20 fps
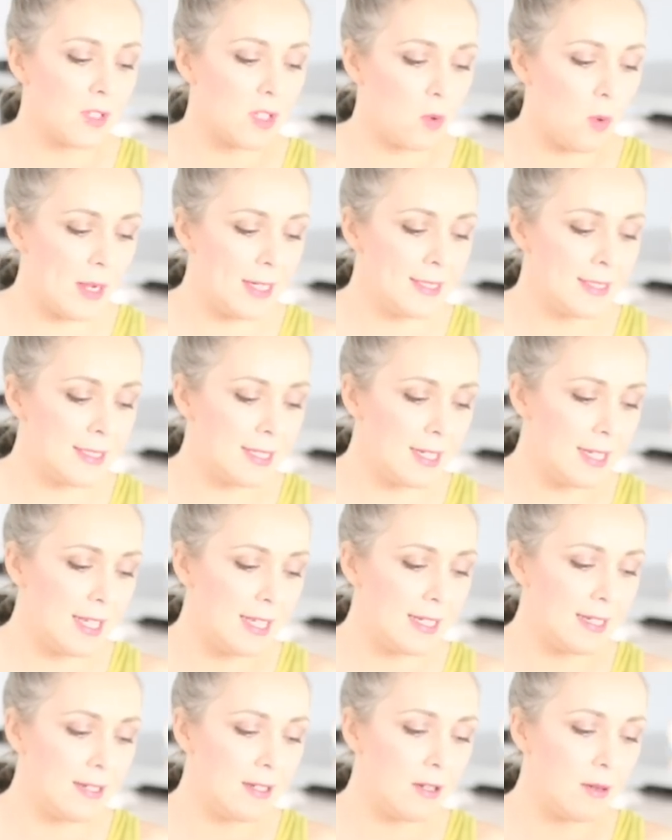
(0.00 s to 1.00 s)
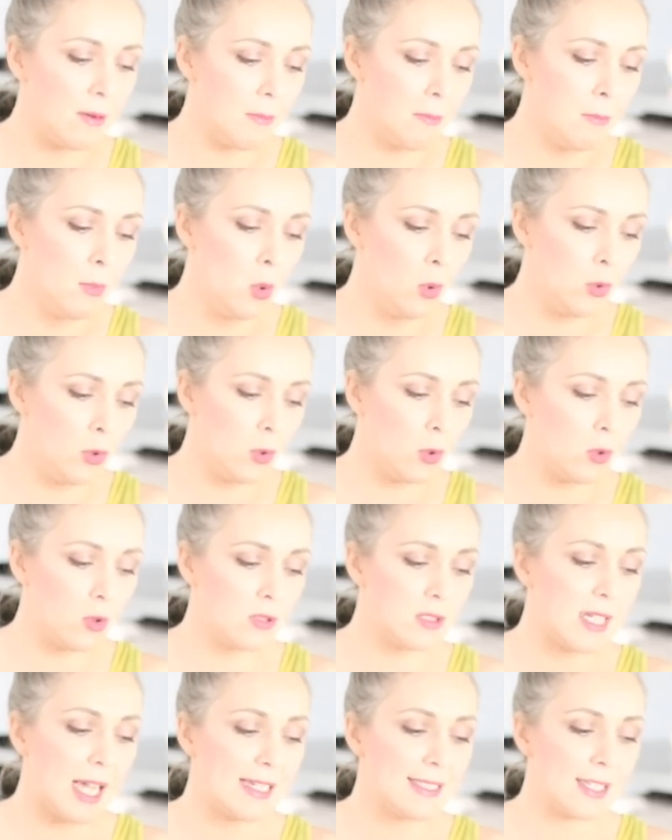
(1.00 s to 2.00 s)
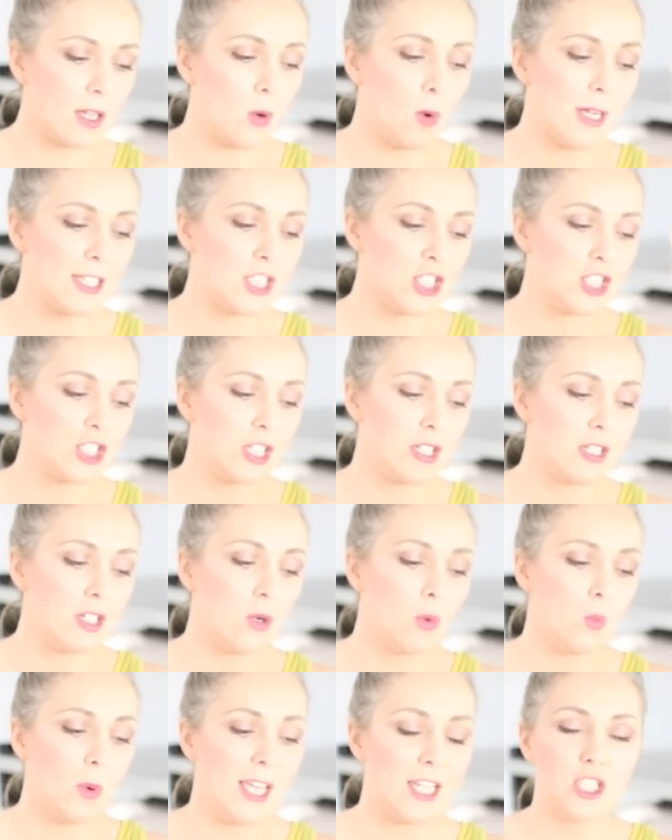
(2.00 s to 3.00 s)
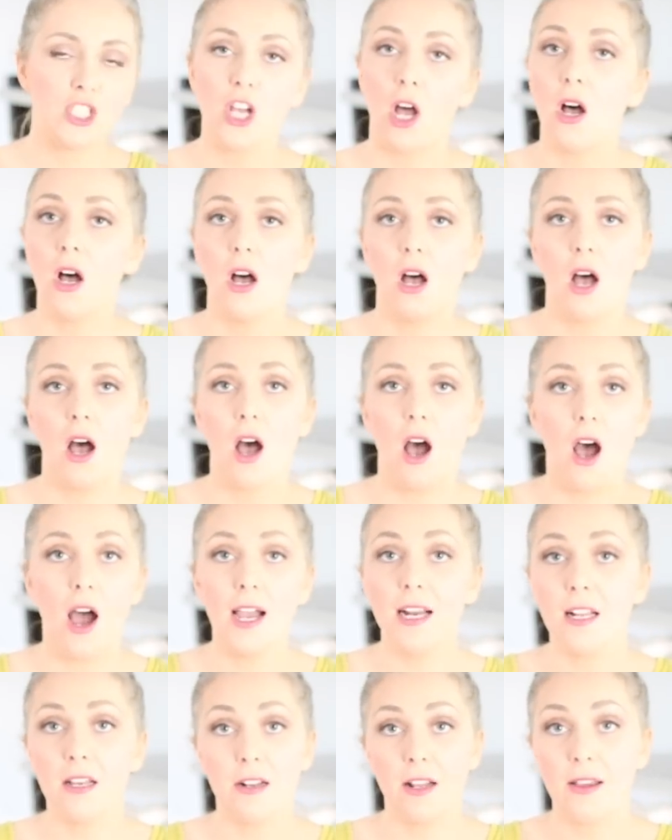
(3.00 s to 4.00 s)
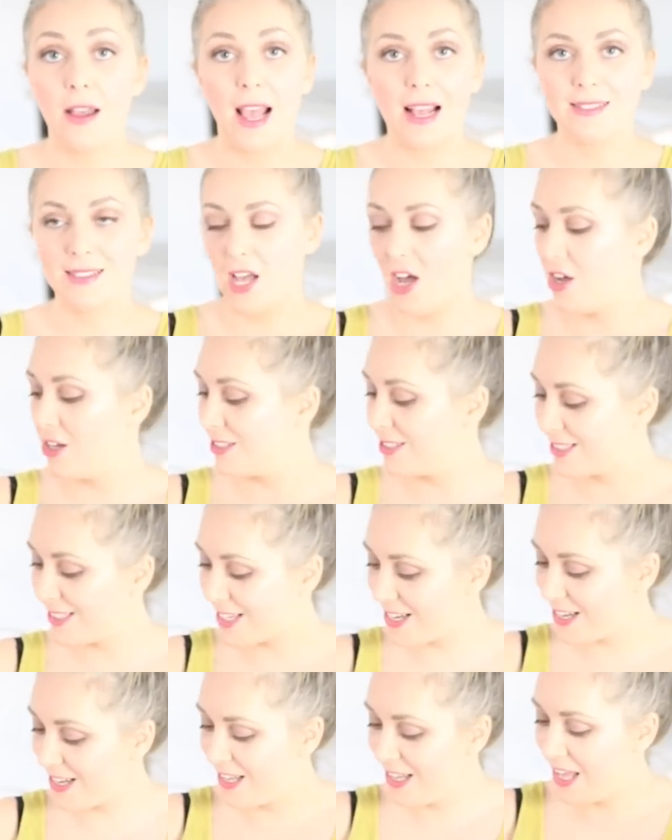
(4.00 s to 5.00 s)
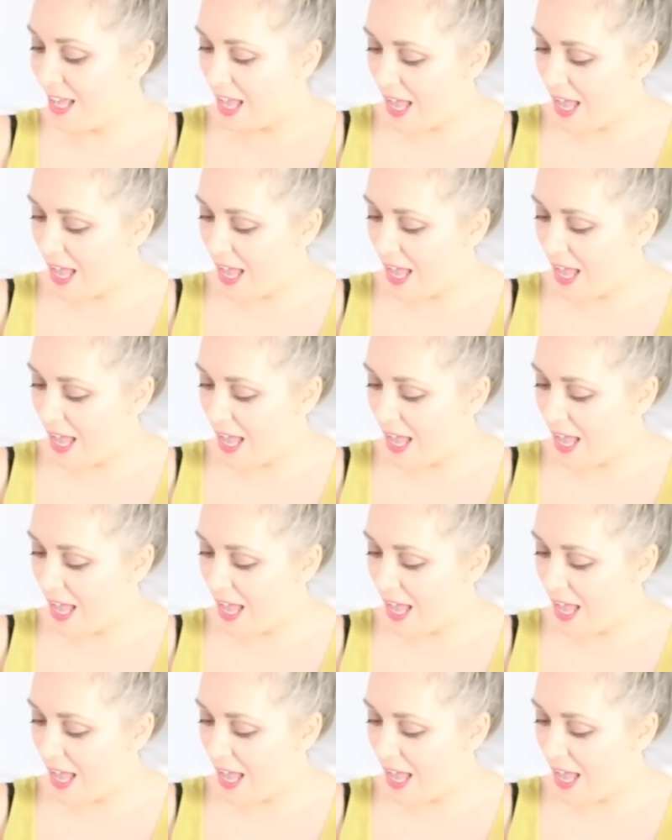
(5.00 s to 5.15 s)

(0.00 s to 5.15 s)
Gwendolyn Mornault has a question which I don't know how to answer.